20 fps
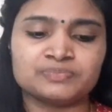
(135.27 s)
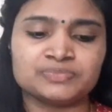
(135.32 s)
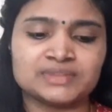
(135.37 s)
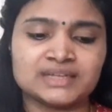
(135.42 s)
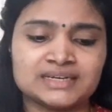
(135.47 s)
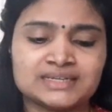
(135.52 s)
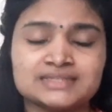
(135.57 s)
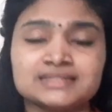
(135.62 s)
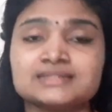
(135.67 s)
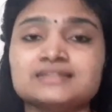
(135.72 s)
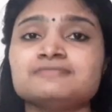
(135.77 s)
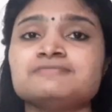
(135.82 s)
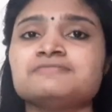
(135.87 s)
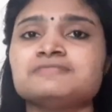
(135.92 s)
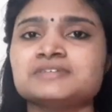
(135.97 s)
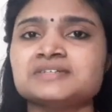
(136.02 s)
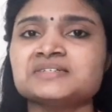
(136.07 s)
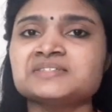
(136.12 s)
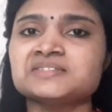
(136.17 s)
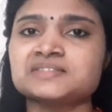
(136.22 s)
that is the
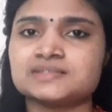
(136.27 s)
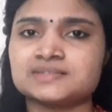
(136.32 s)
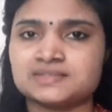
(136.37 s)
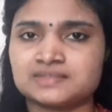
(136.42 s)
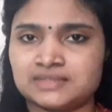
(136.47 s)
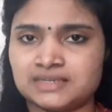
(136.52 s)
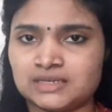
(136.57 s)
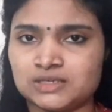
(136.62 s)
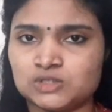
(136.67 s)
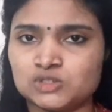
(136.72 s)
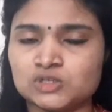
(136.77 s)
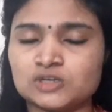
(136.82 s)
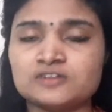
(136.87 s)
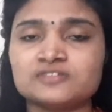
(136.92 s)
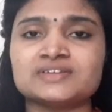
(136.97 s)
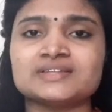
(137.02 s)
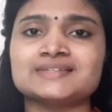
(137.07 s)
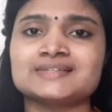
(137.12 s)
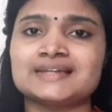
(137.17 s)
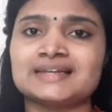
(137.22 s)
first stage of
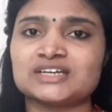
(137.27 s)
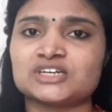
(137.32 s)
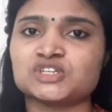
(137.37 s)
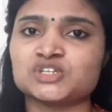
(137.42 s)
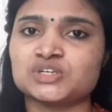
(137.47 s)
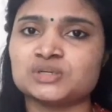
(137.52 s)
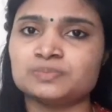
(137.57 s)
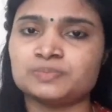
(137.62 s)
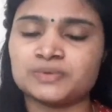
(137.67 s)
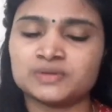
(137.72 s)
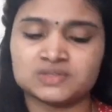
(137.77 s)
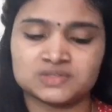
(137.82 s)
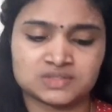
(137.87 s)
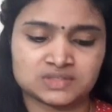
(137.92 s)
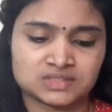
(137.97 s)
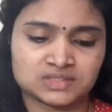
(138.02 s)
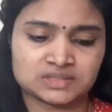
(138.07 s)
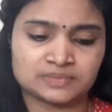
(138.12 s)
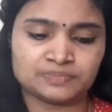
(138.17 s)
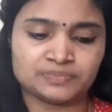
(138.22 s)
selection
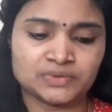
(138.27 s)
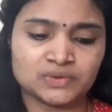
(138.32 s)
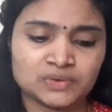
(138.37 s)
process